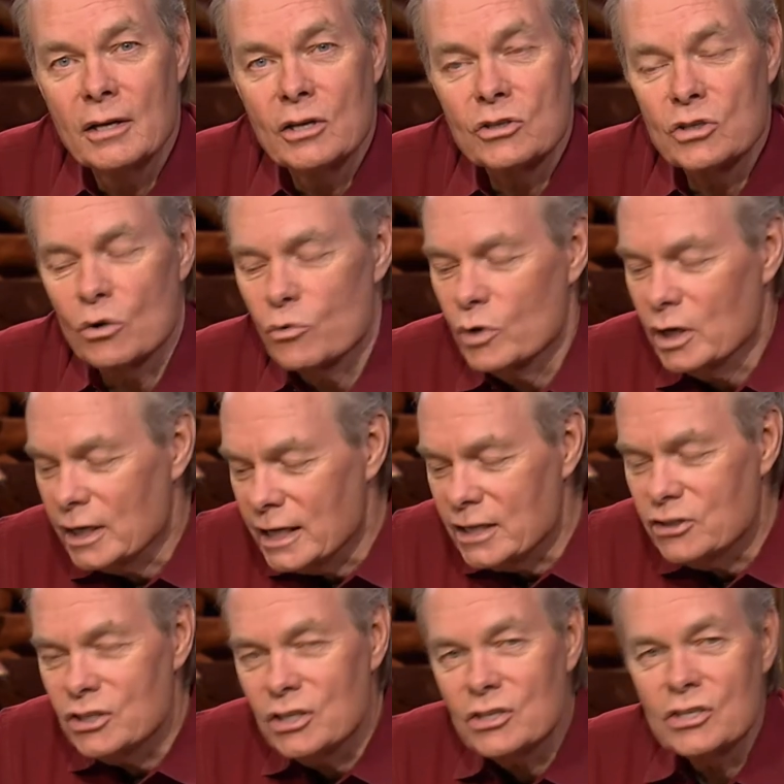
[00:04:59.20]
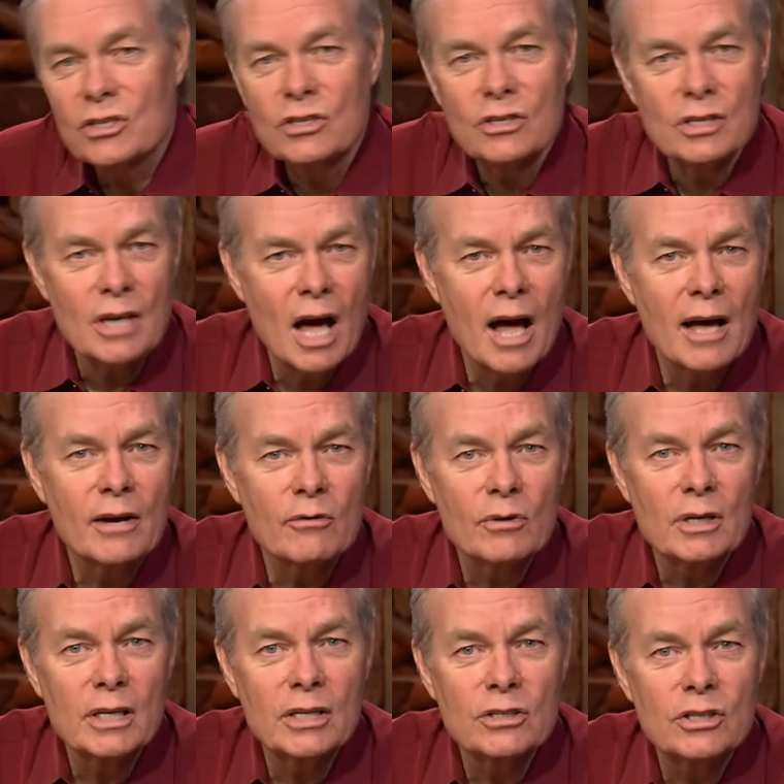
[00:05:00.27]
So, religious, non
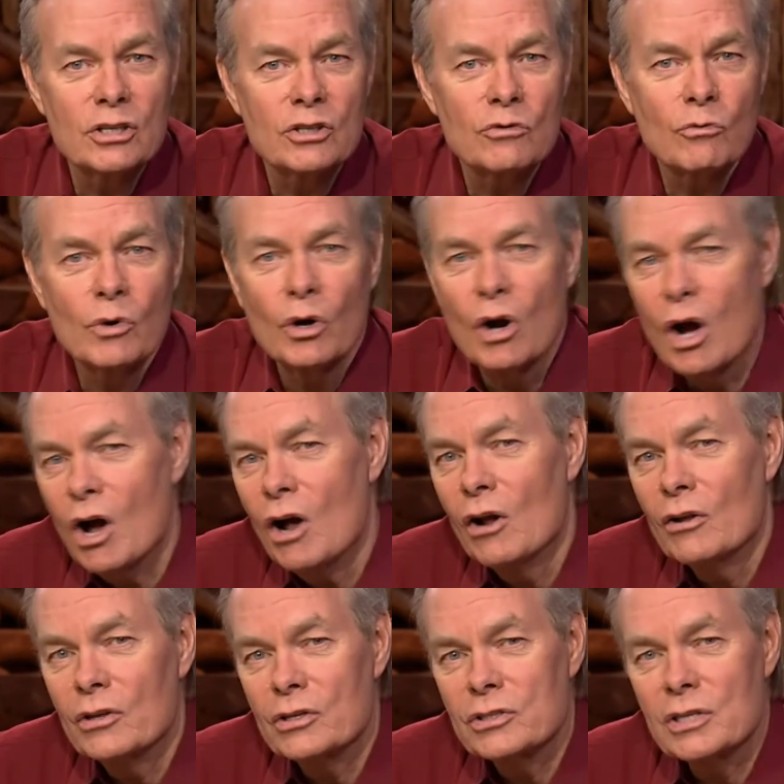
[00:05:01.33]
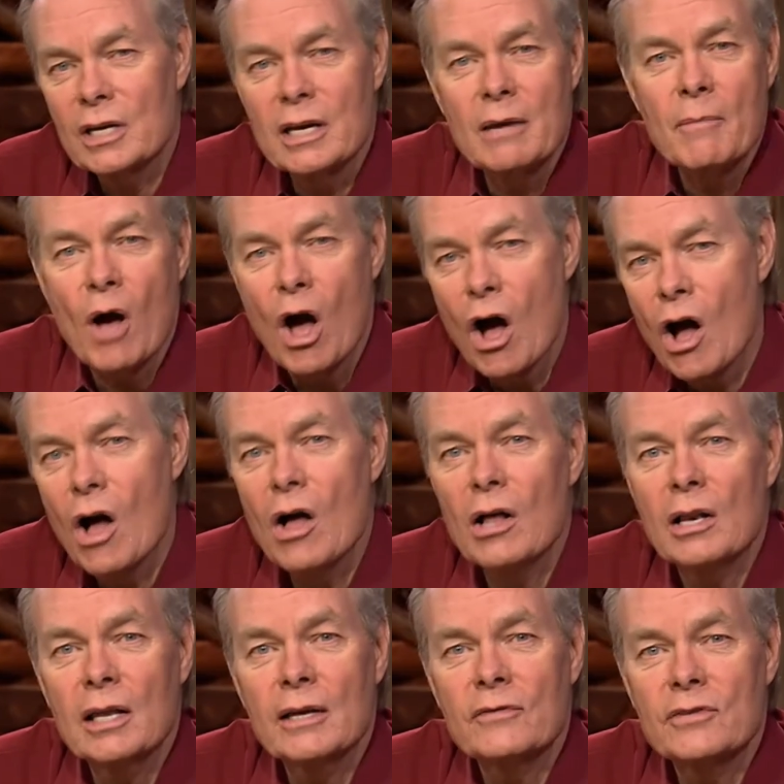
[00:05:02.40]
religious, we're all the same.
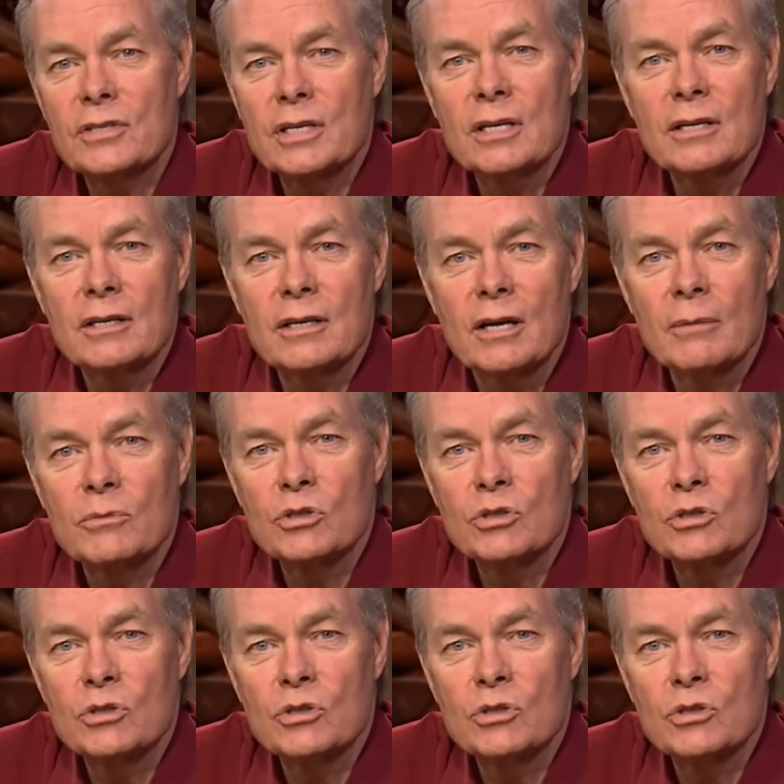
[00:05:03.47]
All have sinned and come